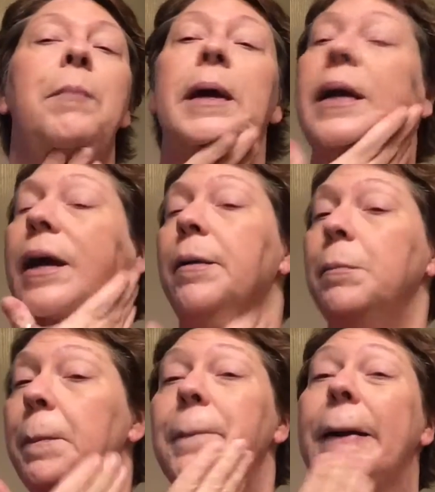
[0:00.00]
makeup,
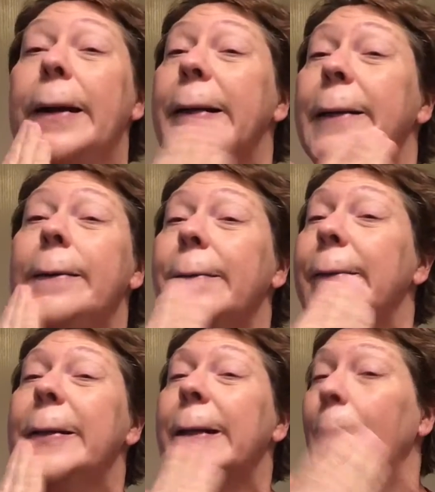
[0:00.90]
but I do,
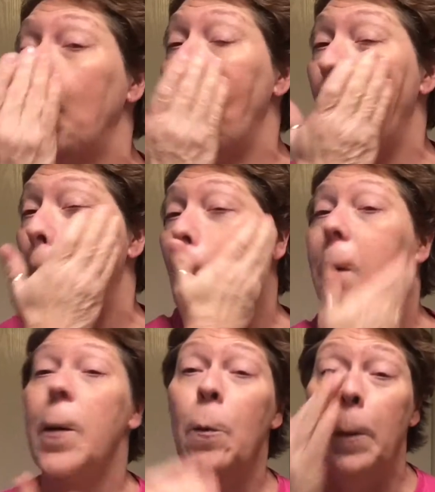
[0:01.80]
so
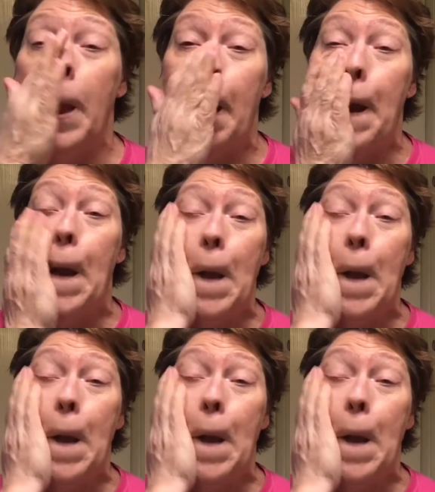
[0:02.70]
deal with it.